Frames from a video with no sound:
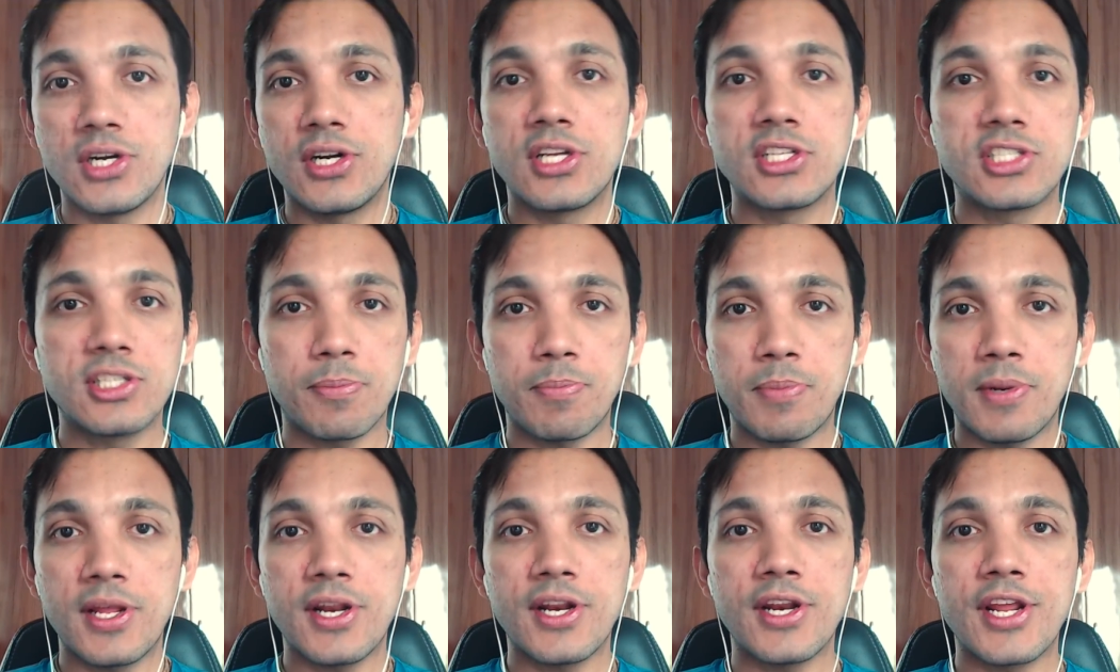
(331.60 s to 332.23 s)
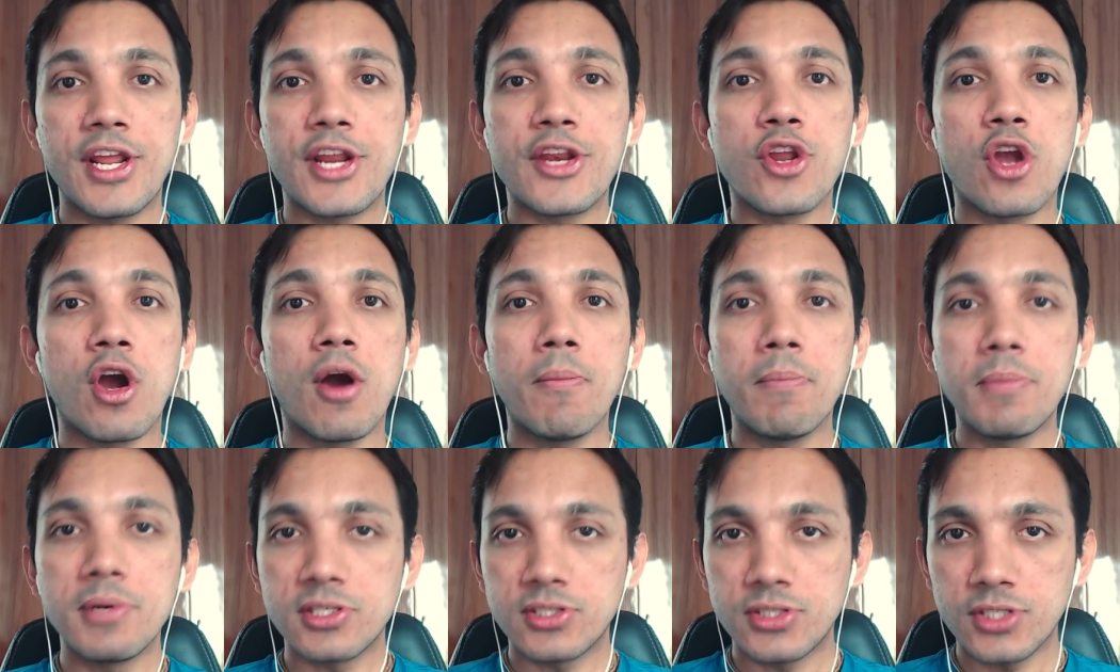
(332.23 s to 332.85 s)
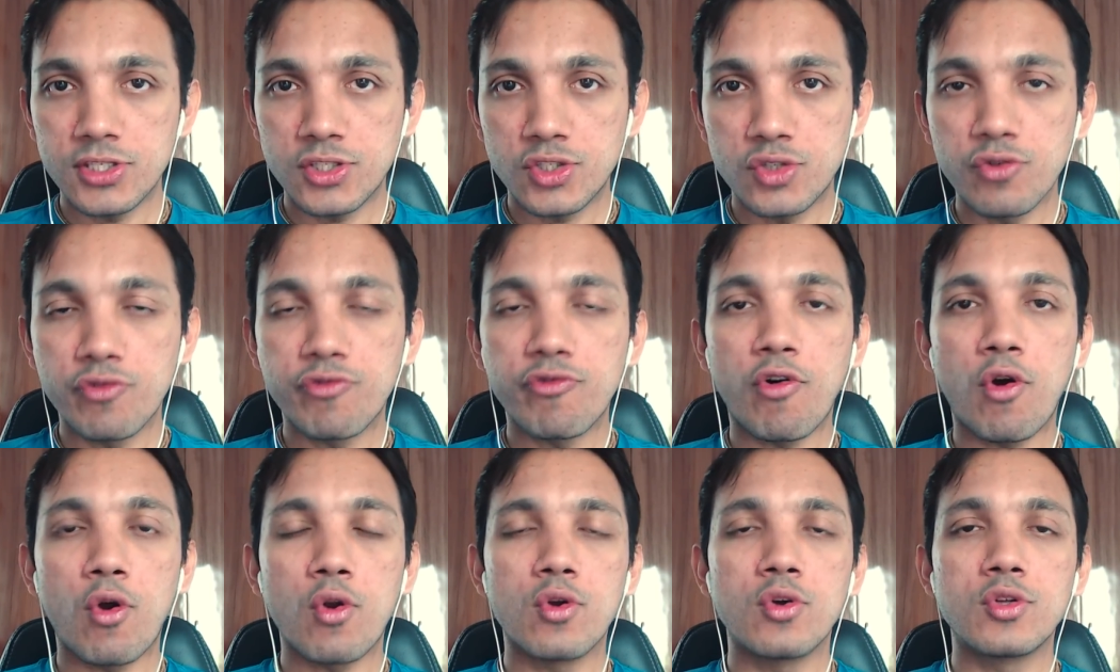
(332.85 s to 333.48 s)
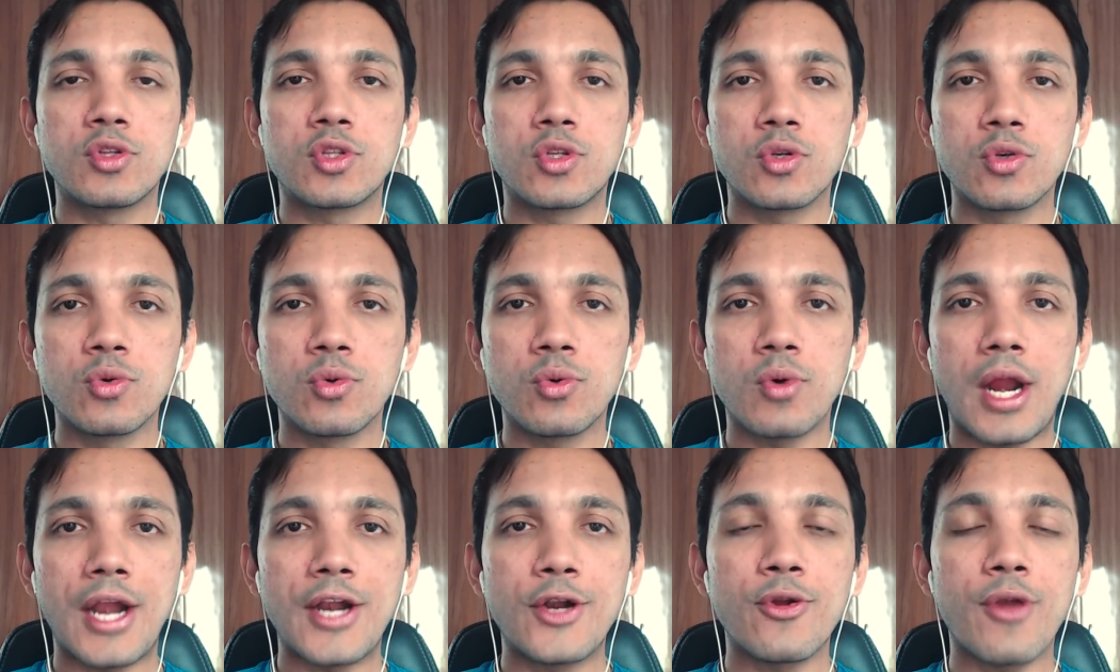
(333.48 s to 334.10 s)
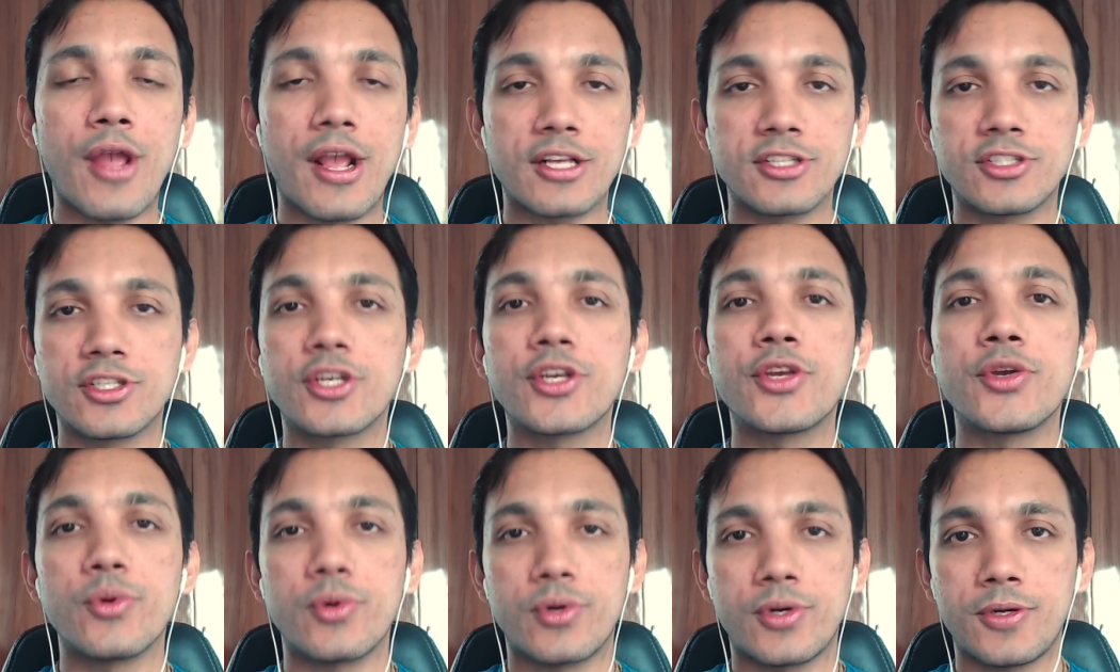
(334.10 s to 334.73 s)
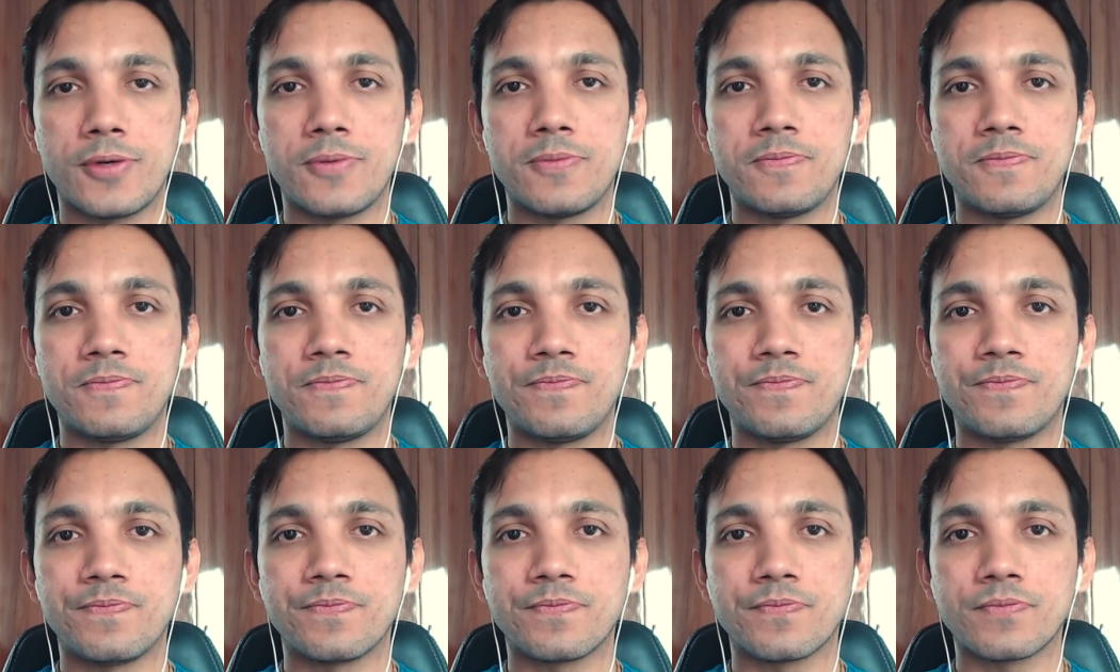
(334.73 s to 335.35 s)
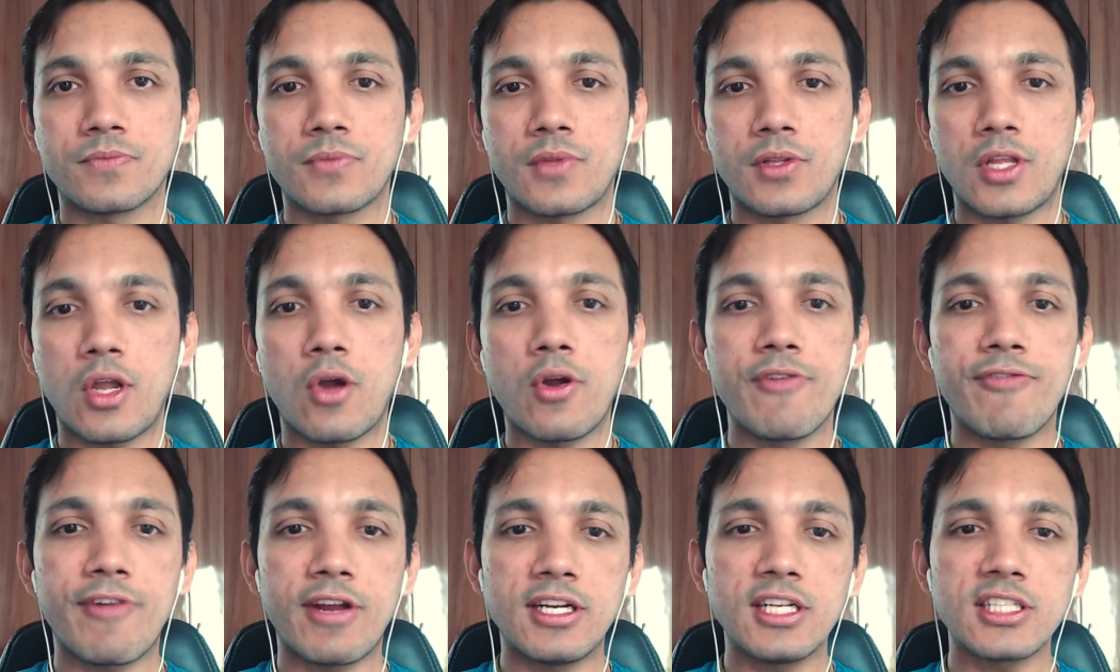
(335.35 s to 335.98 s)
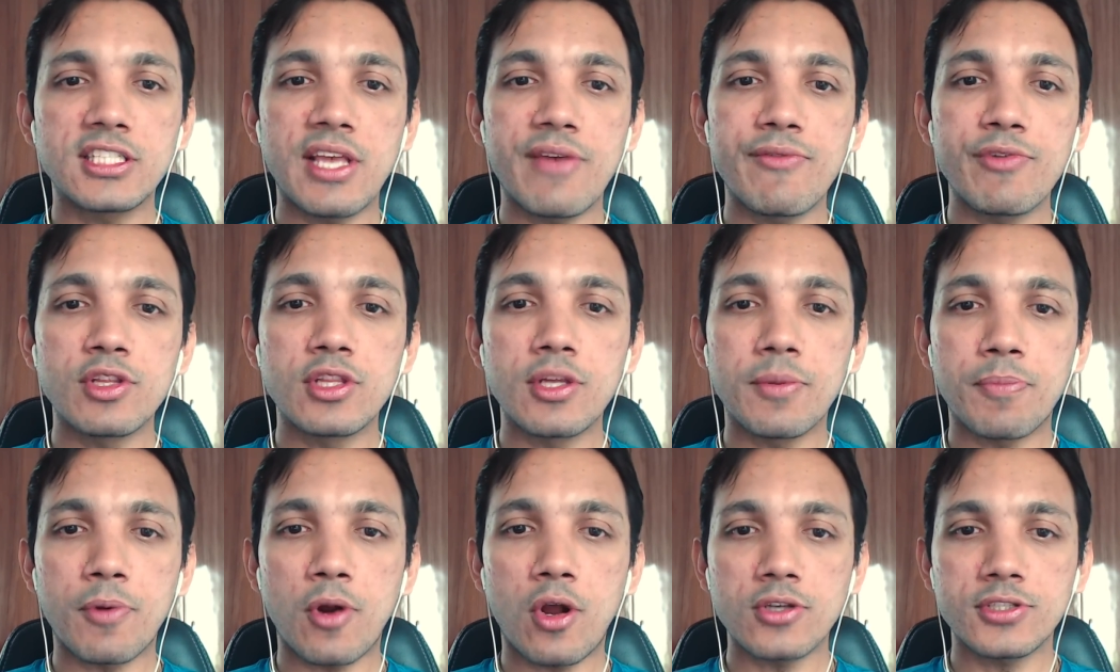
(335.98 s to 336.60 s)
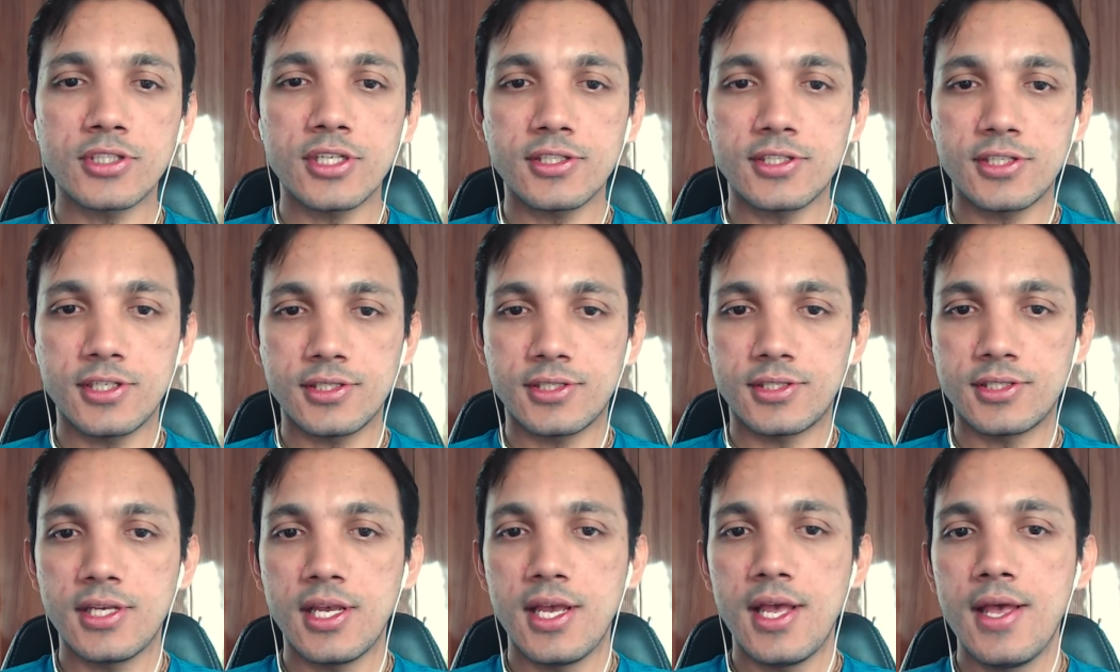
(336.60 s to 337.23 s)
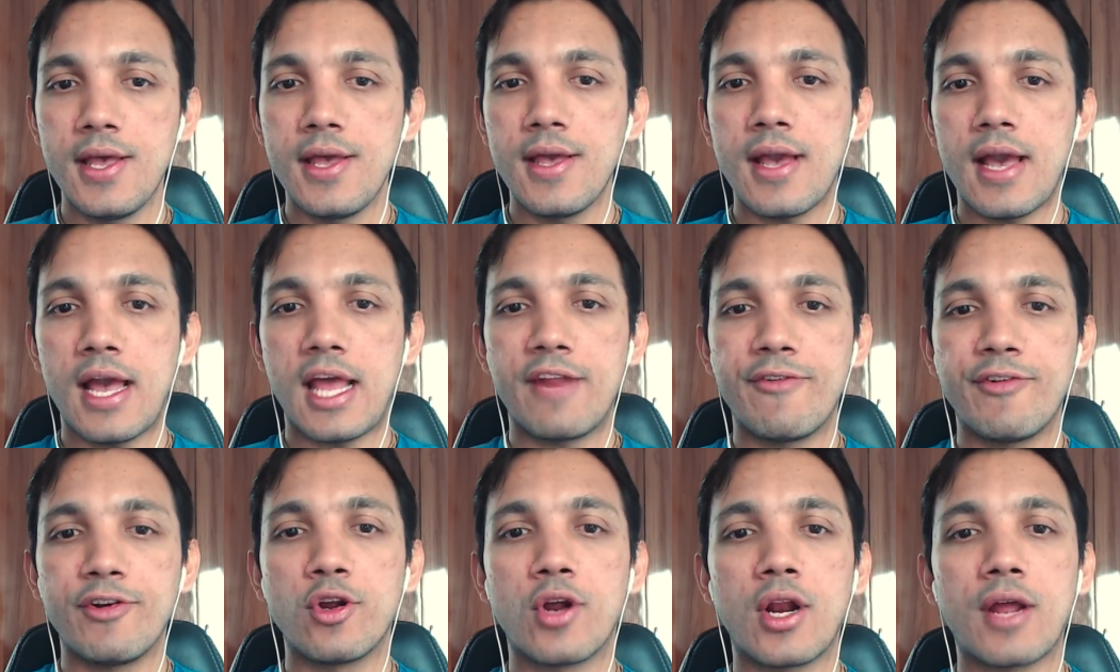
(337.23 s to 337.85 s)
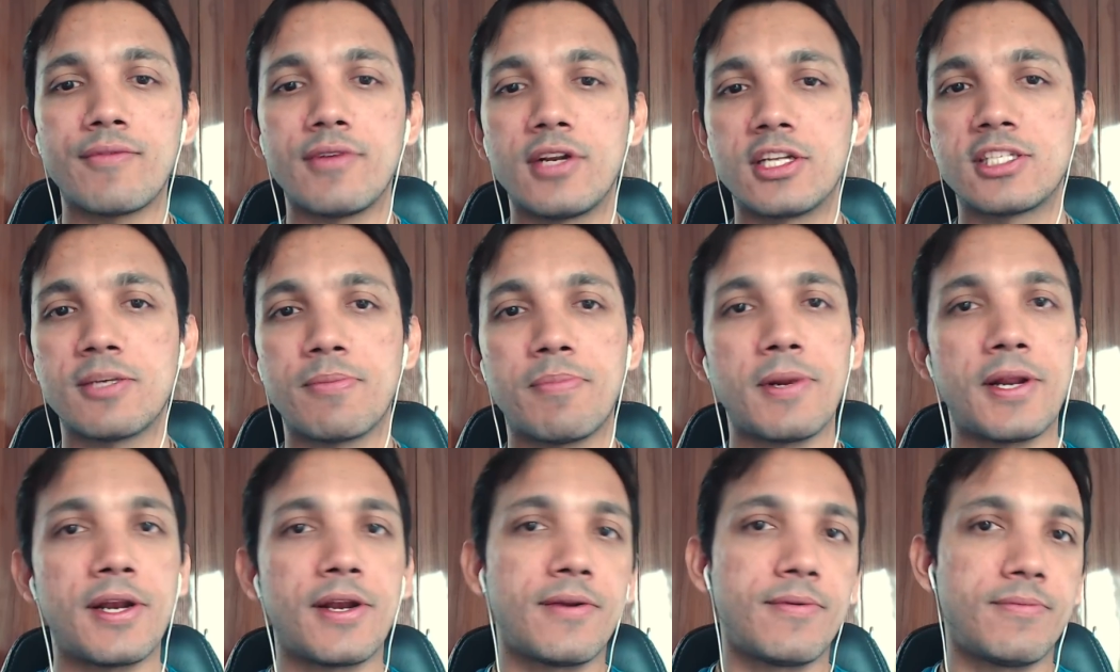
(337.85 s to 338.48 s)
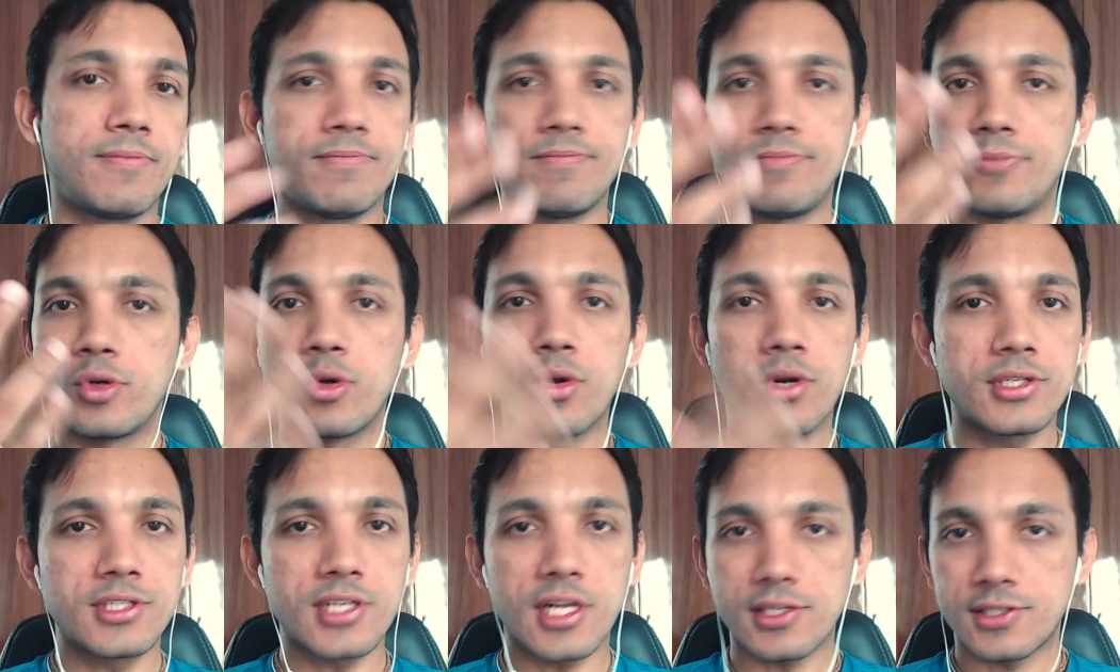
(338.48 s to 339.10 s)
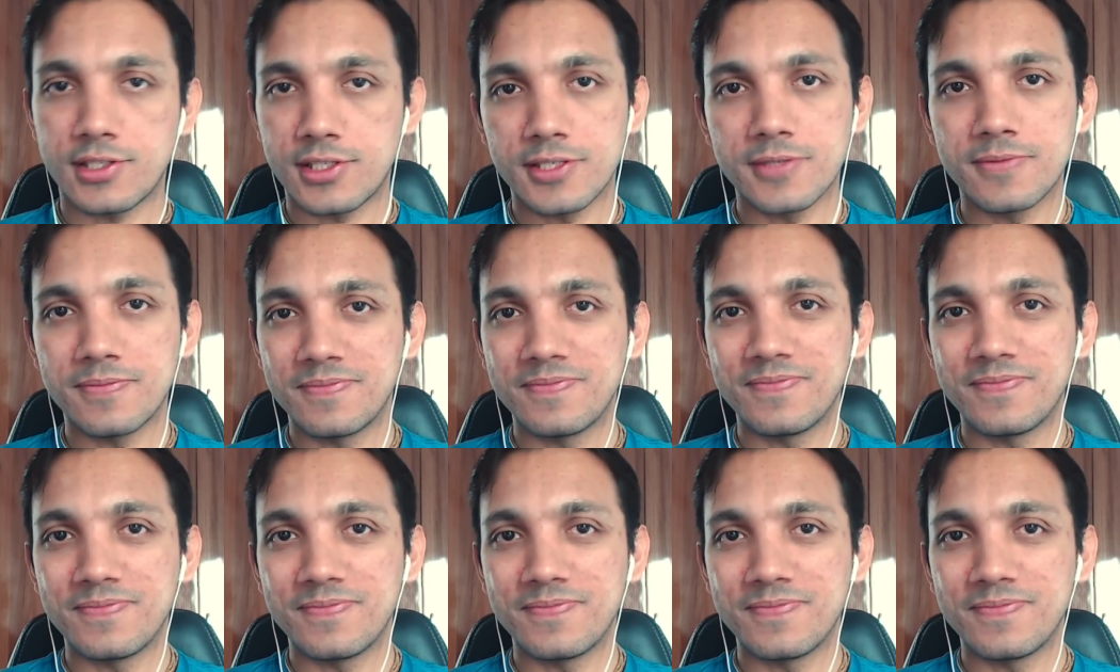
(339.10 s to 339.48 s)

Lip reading: discipline in your business to follow through and to execute? Now, if I just give you the processes, and if you don't have the discipline, no results.